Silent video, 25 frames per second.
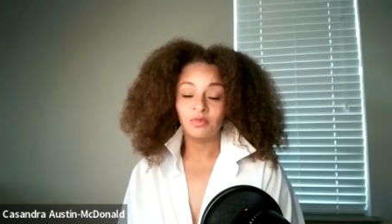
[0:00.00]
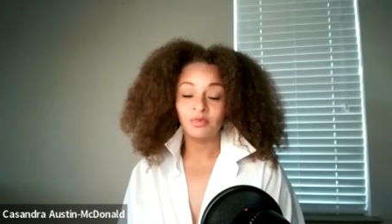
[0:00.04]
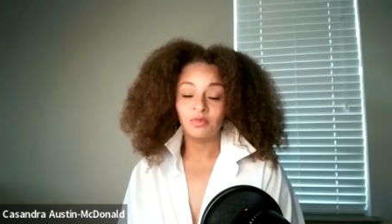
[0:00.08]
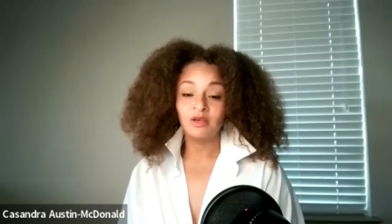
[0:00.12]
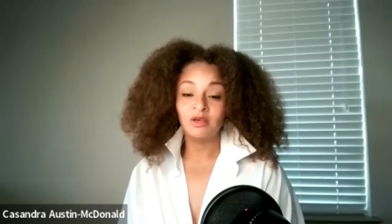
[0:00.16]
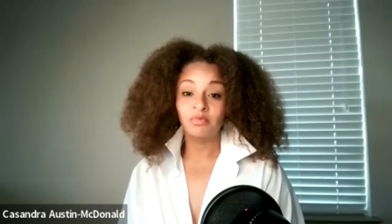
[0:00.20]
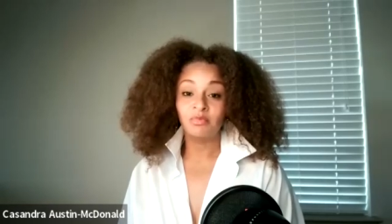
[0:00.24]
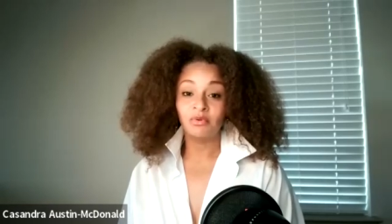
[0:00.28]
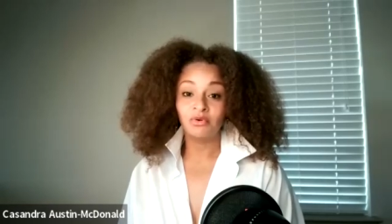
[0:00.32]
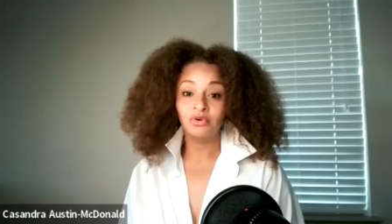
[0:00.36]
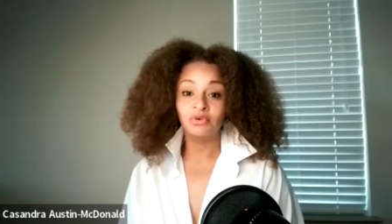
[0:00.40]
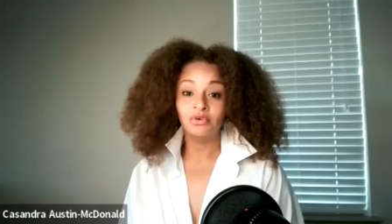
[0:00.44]
the
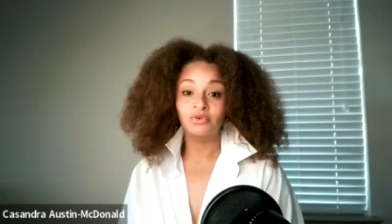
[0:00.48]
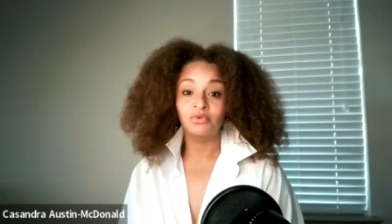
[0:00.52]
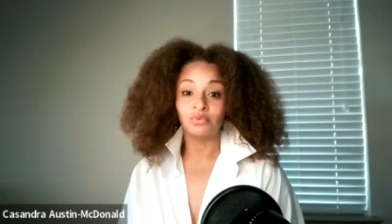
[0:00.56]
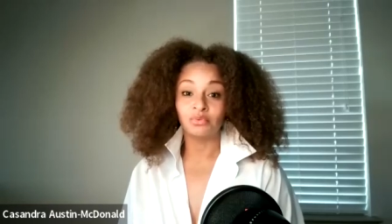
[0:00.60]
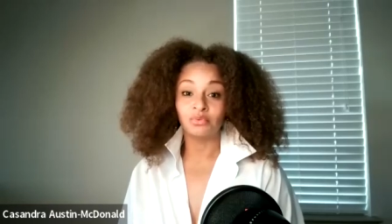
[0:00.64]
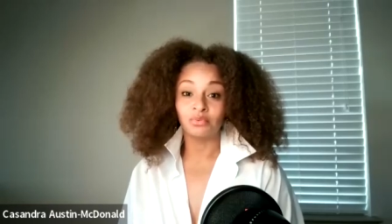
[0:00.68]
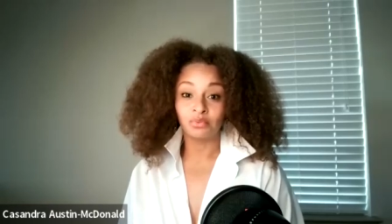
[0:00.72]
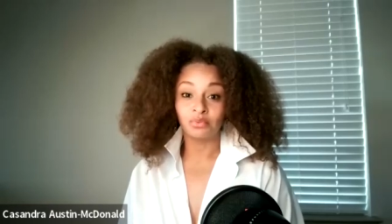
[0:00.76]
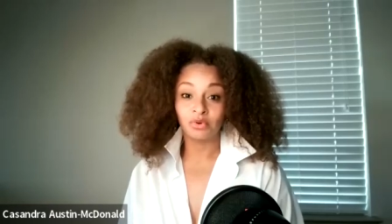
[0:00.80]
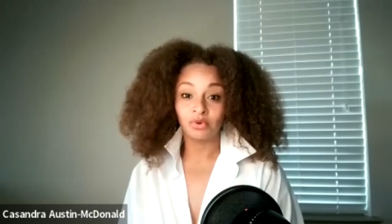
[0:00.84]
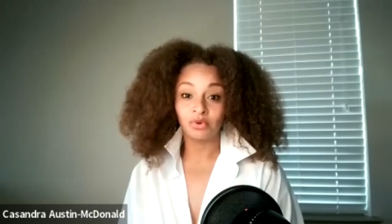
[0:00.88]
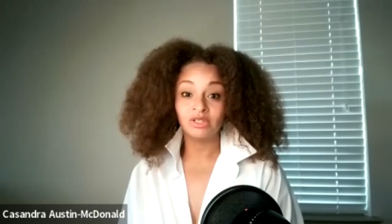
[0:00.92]
people
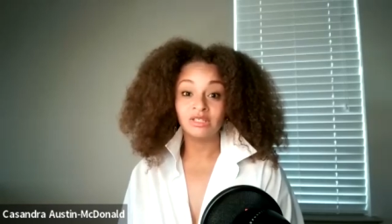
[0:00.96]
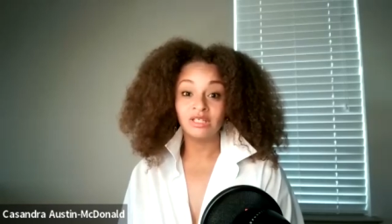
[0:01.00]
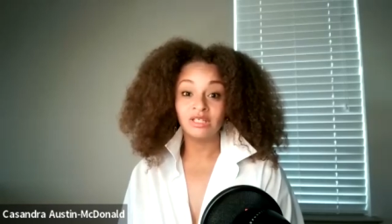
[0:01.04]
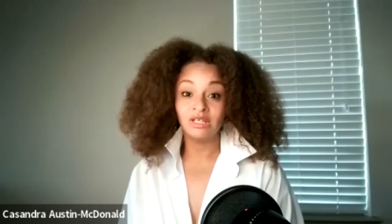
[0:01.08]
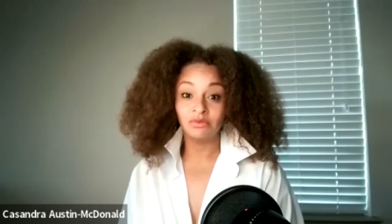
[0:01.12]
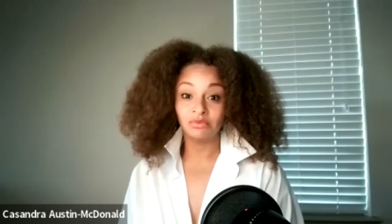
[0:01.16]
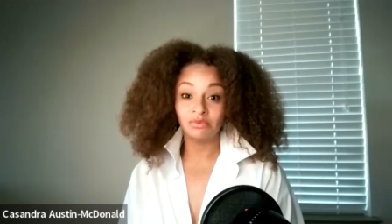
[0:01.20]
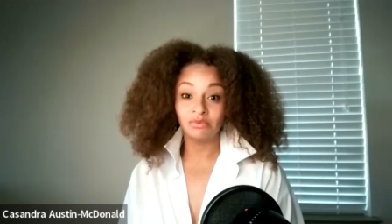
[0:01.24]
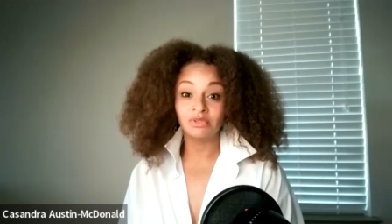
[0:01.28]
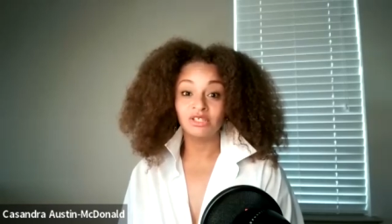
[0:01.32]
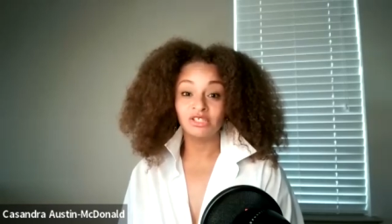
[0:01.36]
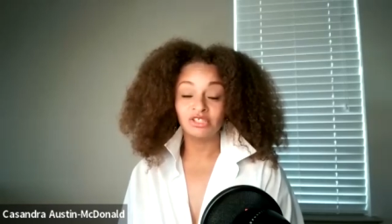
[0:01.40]
who
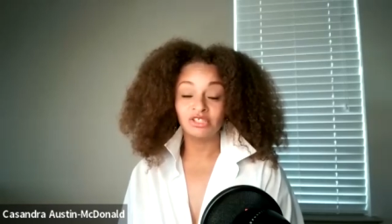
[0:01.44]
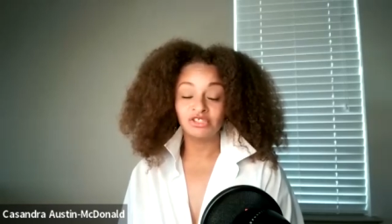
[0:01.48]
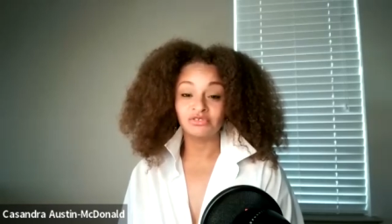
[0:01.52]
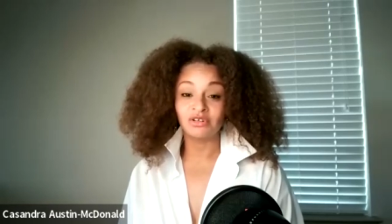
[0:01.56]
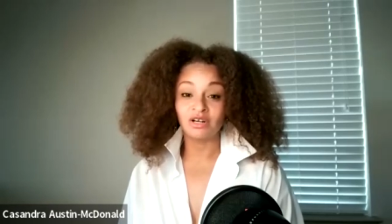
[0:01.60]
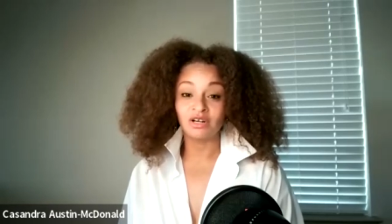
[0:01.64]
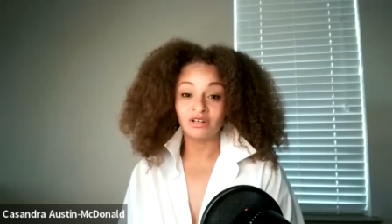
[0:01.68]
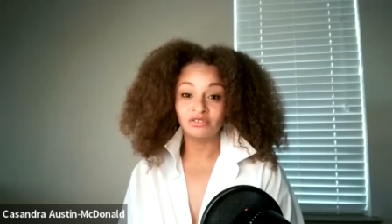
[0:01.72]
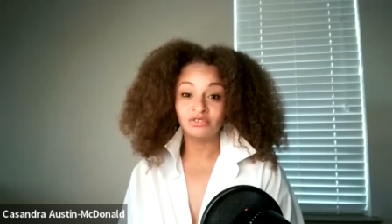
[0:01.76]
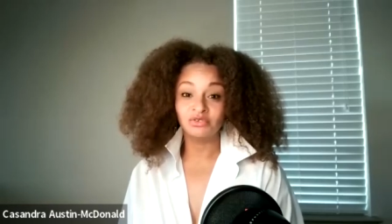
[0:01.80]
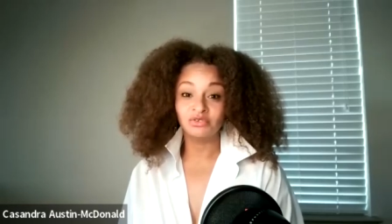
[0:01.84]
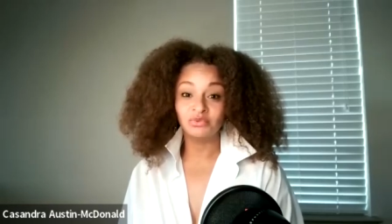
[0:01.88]
really, really
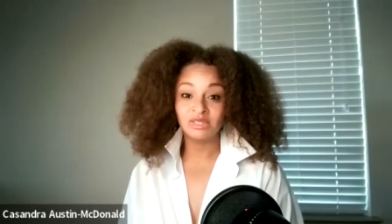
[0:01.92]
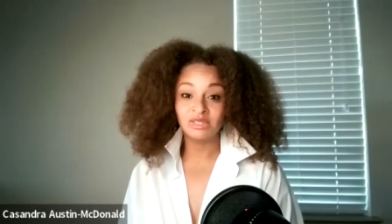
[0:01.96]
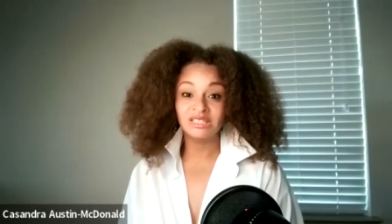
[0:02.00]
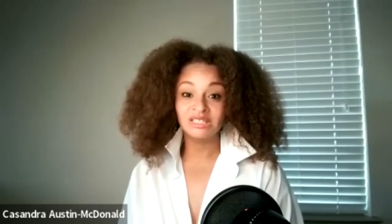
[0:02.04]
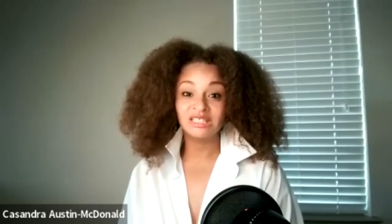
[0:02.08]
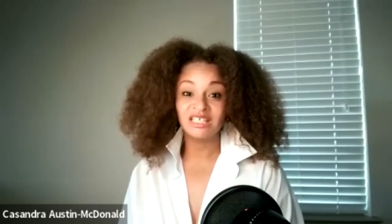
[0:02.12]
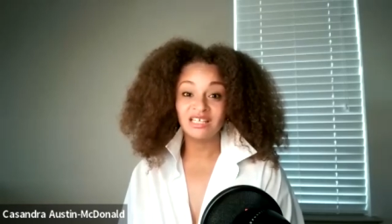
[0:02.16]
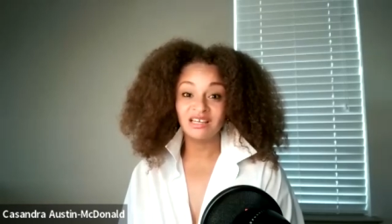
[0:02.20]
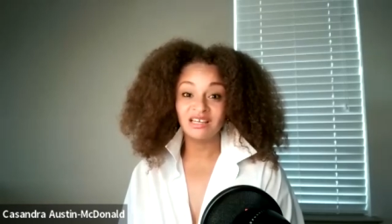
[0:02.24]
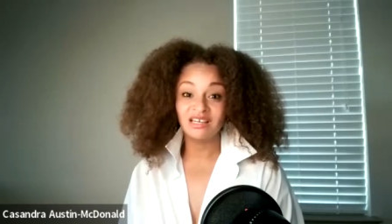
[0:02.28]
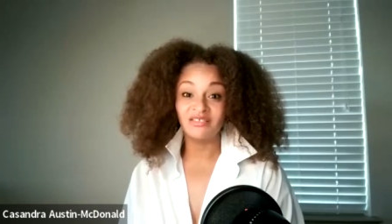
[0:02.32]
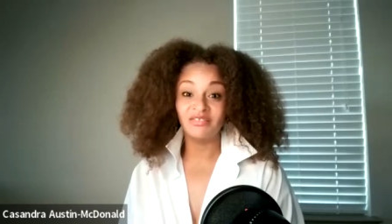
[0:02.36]
struggled
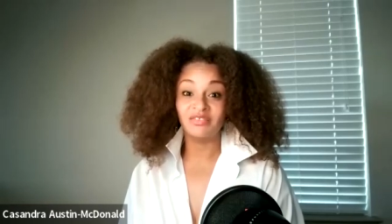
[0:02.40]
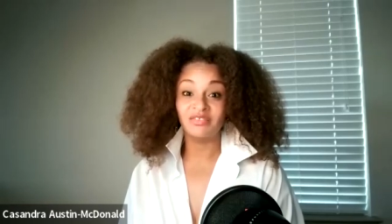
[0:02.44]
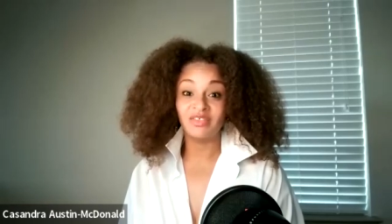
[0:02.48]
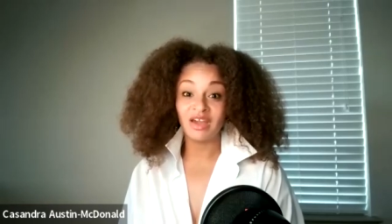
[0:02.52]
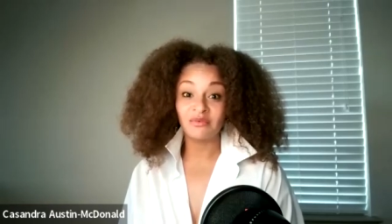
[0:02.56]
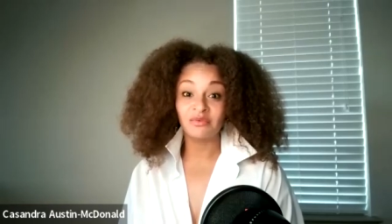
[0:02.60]
with it,